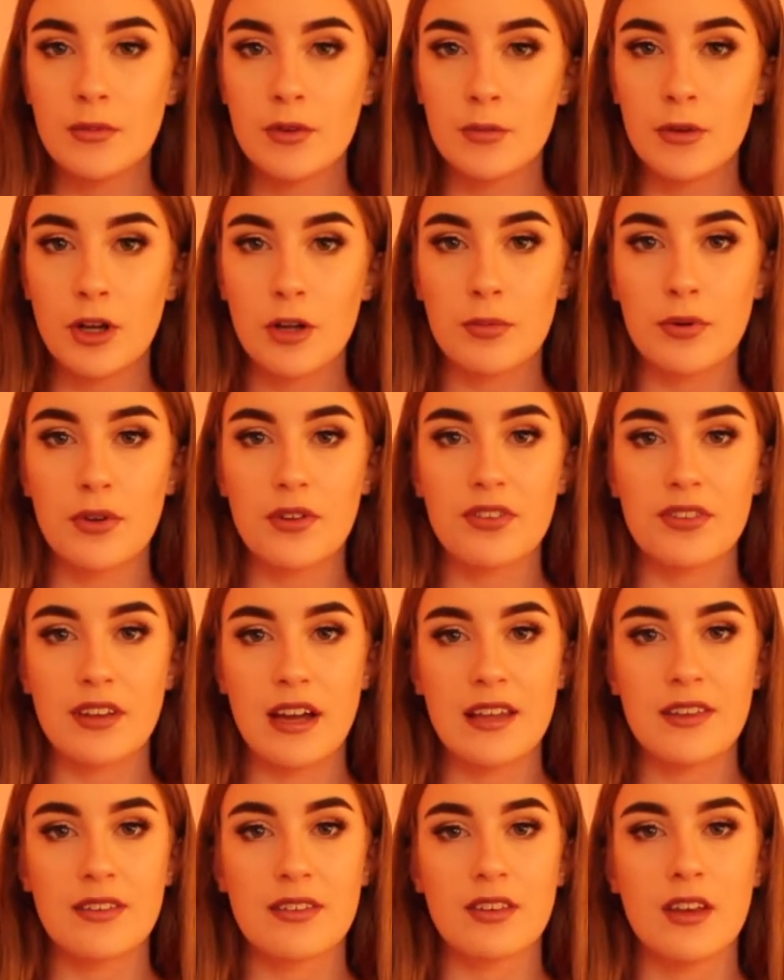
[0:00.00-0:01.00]
multiple
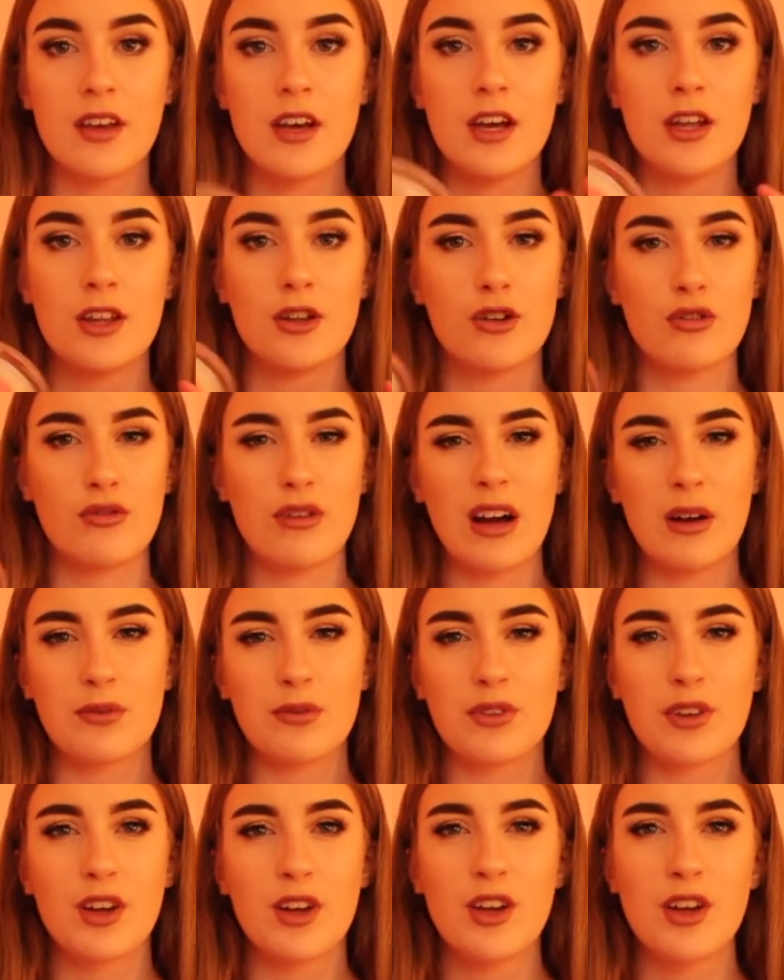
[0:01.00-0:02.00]
scents. They're
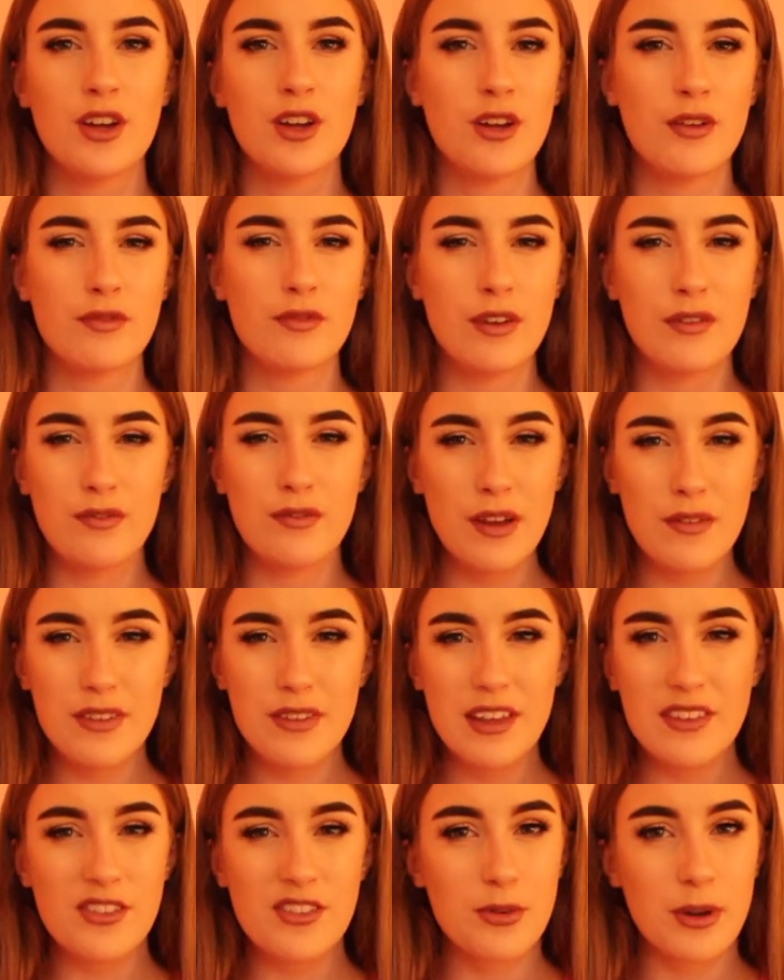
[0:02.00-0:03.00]
around
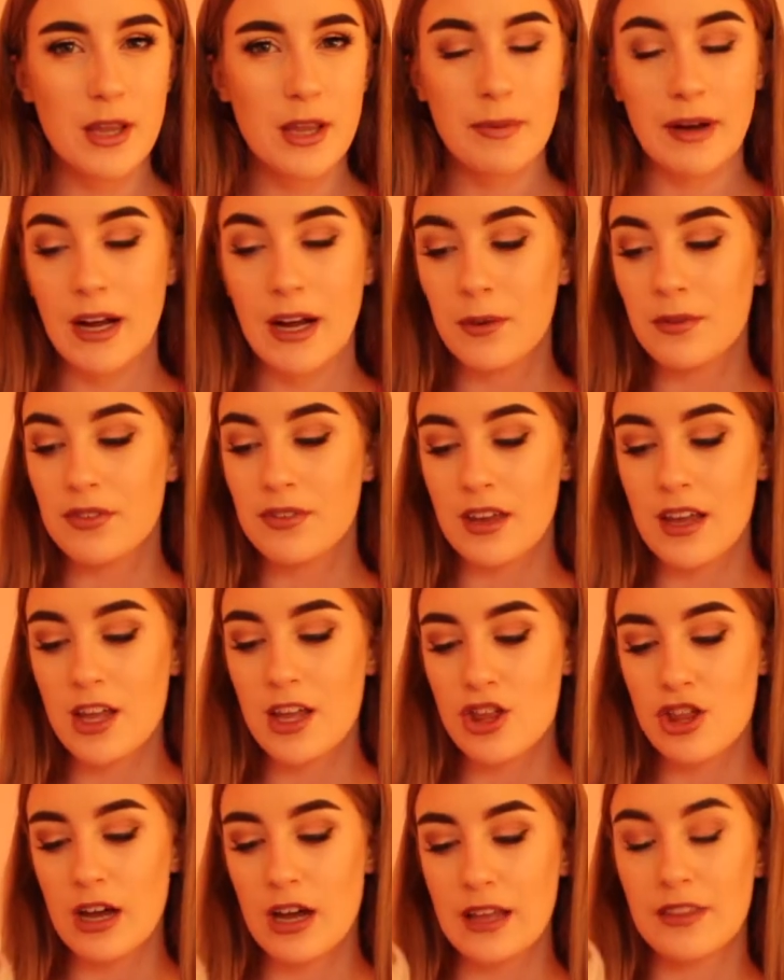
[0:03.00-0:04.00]
£15 to £20
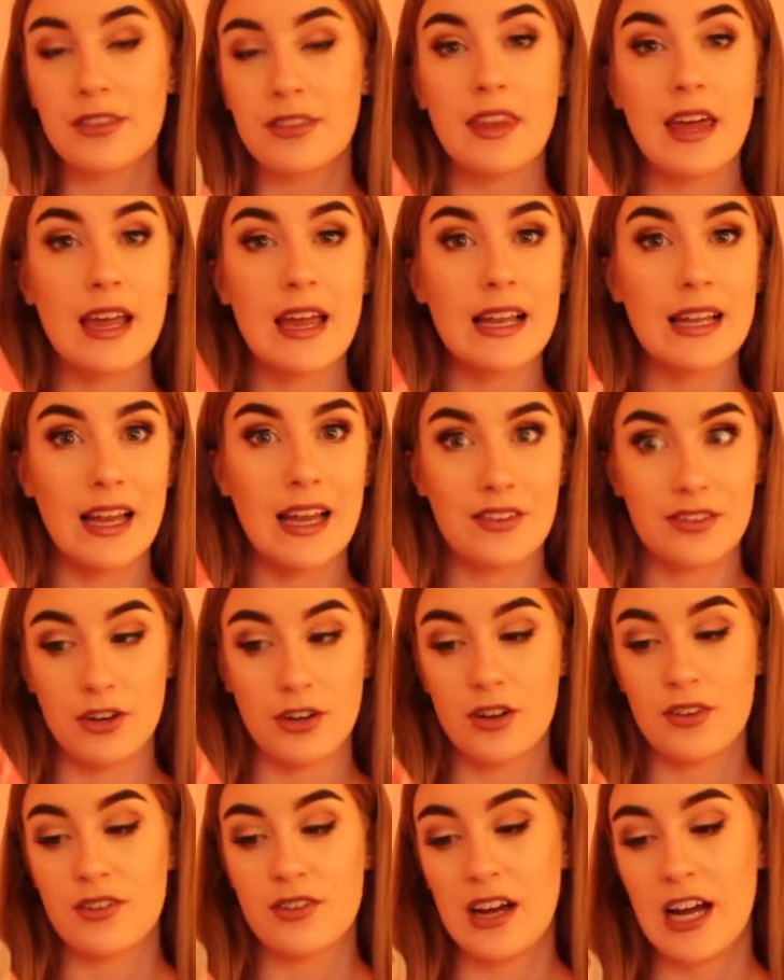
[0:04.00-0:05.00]
each, and they last a
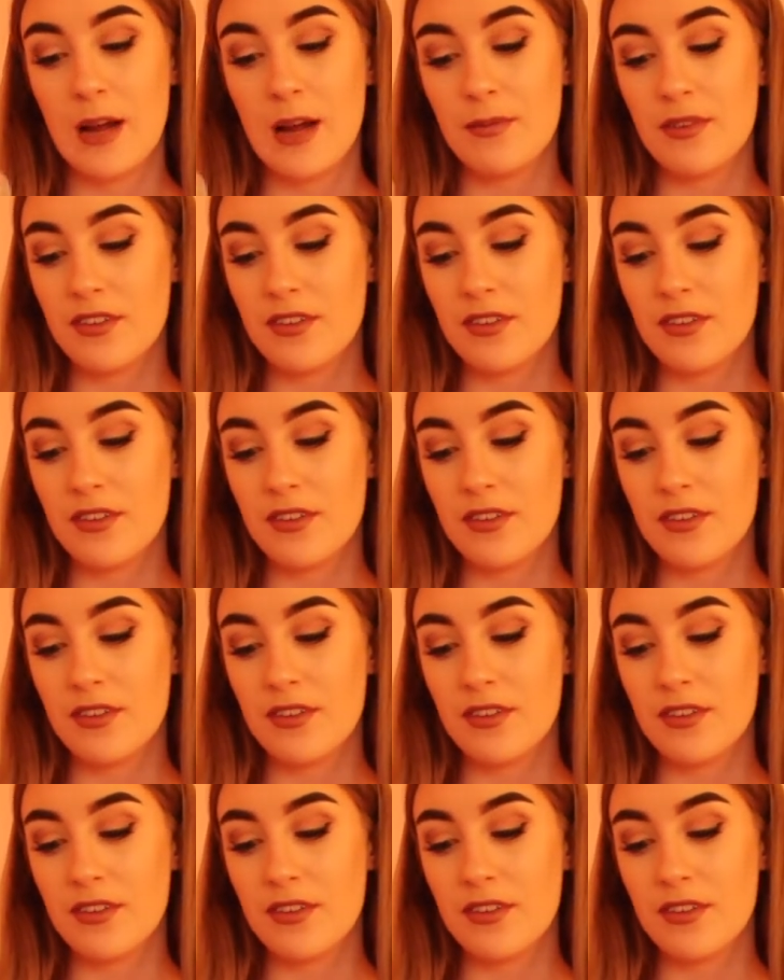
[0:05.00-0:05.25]
long time.